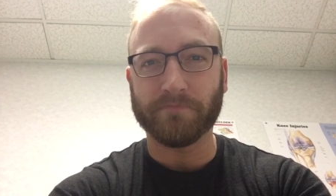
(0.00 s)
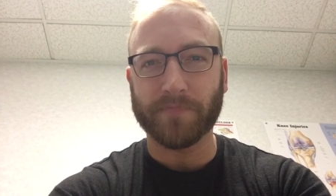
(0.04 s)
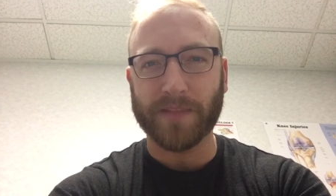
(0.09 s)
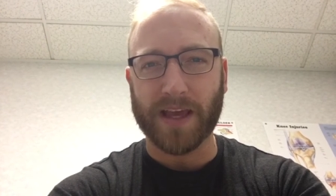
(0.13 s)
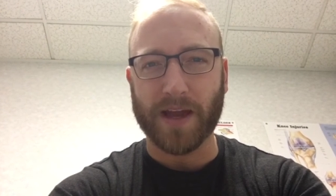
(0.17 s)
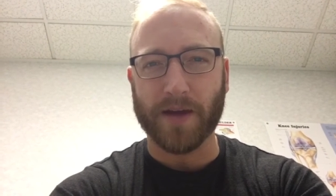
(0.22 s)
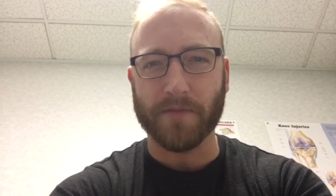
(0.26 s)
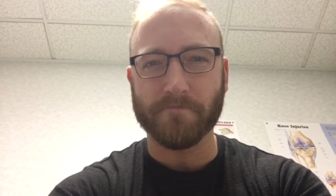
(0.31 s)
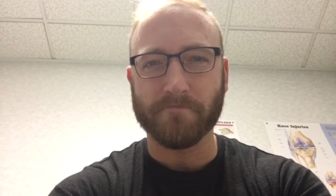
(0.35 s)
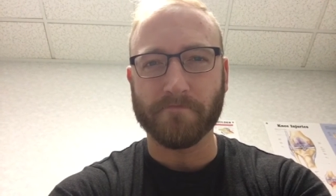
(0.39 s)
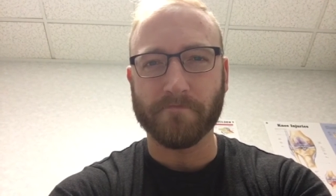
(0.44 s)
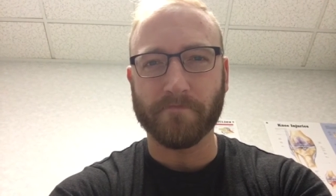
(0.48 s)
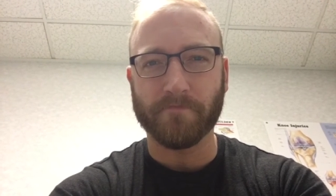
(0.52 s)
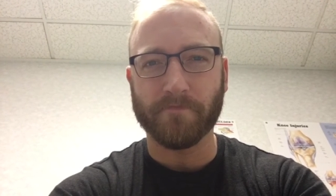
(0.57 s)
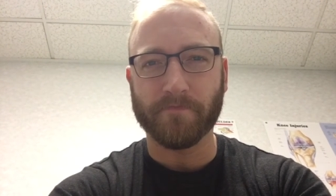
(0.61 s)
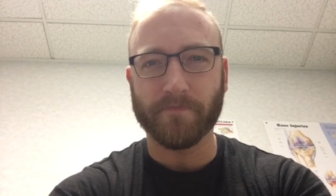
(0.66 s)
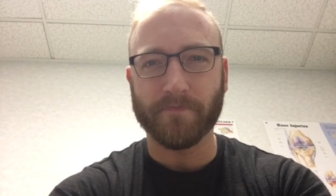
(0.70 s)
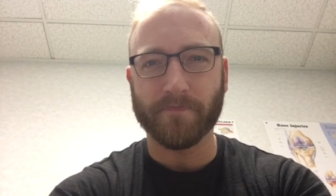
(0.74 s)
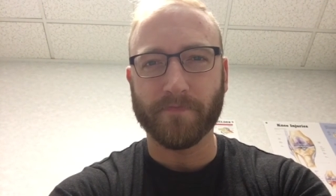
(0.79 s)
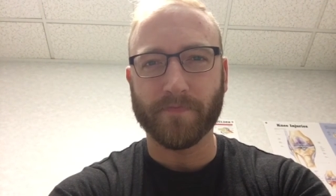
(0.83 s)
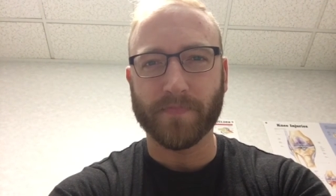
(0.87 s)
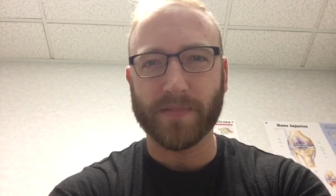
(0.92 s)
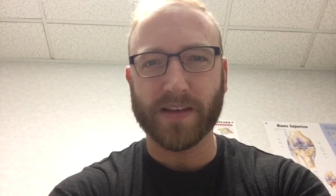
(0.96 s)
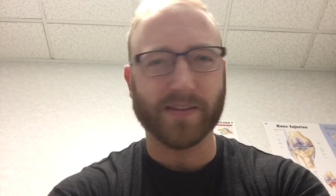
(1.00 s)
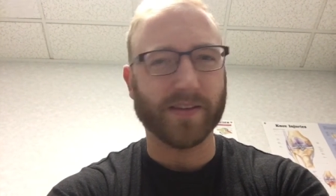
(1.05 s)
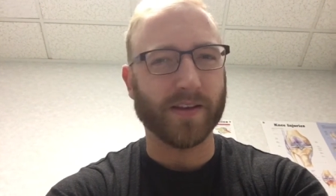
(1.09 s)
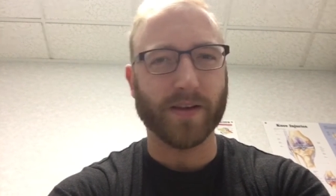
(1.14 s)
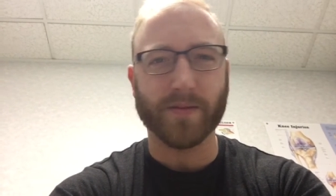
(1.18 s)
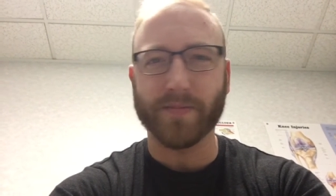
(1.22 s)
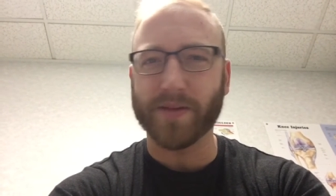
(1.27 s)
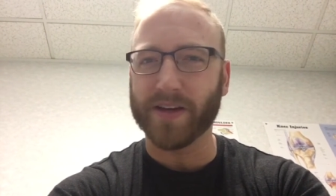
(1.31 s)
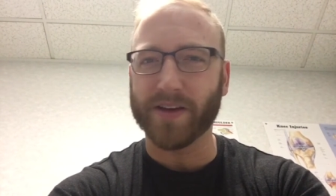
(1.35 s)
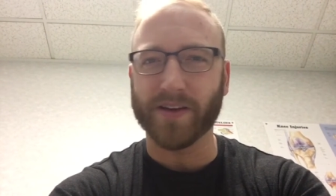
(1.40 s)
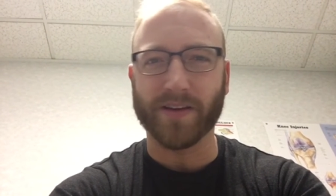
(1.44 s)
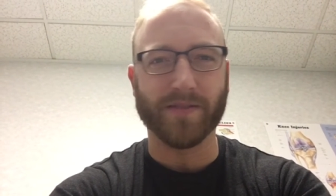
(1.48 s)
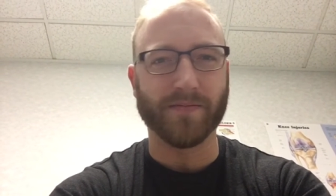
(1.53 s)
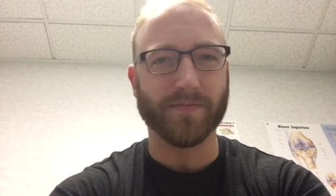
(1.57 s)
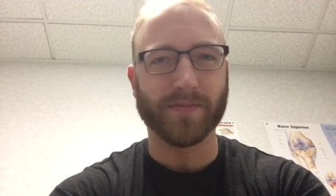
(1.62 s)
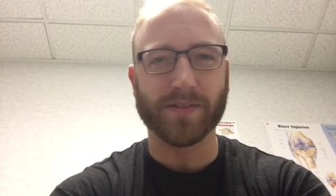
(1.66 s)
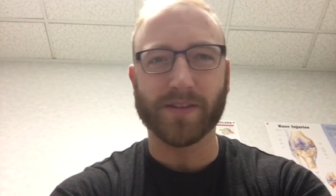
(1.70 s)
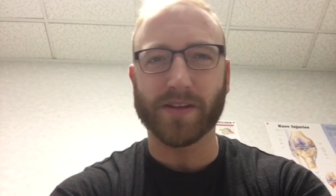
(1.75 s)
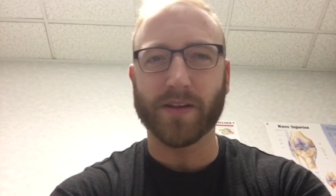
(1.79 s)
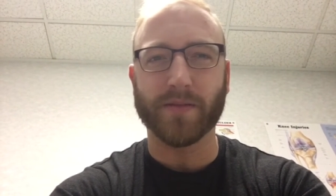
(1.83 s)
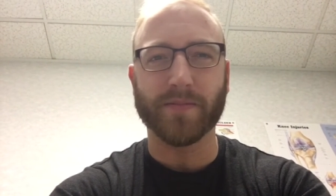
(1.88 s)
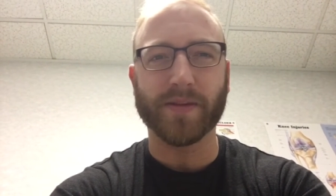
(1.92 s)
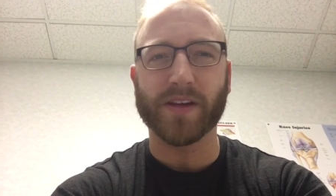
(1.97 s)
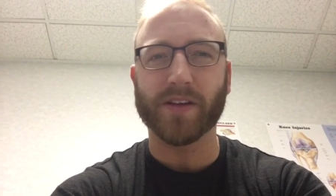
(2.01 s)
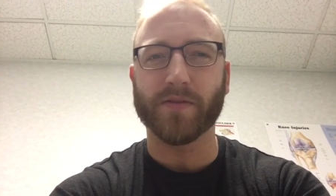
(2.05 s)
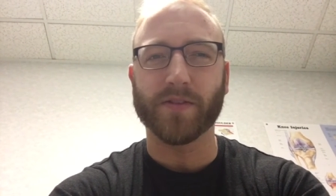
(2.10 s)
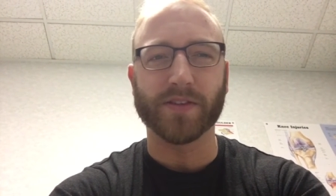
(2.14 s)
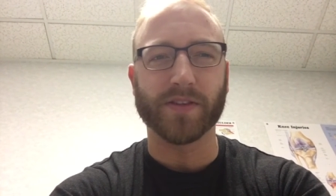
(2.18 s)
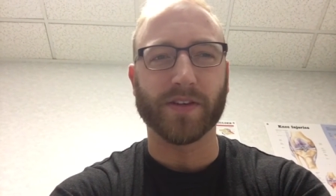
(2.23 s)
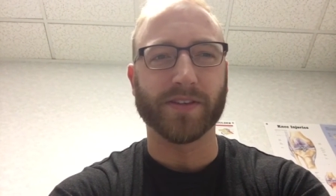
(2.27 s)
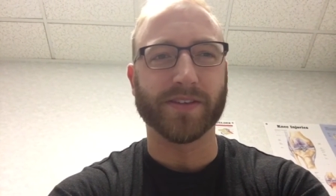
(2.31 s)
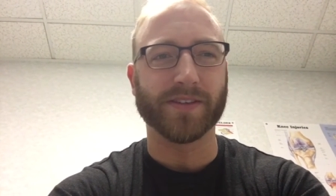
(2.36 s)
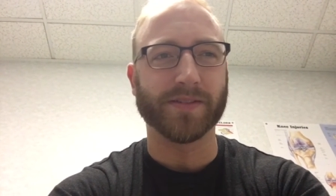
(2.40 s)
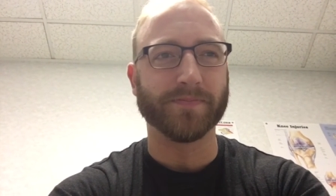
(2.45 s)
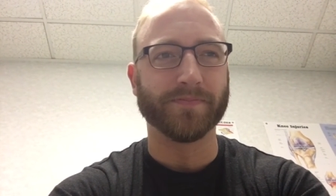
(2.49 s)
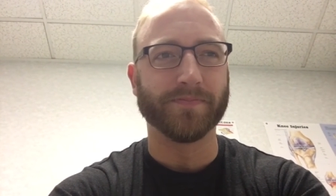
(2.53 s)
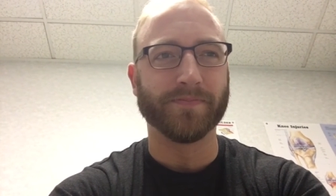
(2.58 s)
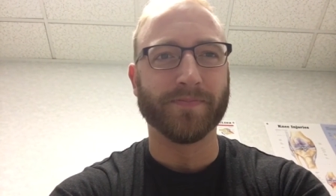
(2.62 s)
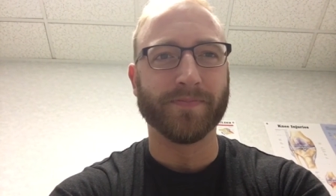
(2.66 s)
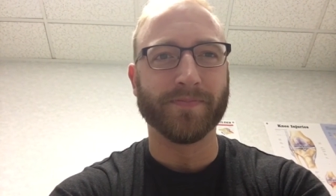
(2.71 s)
Yeah, it's gonna be good. It's gonna be good results.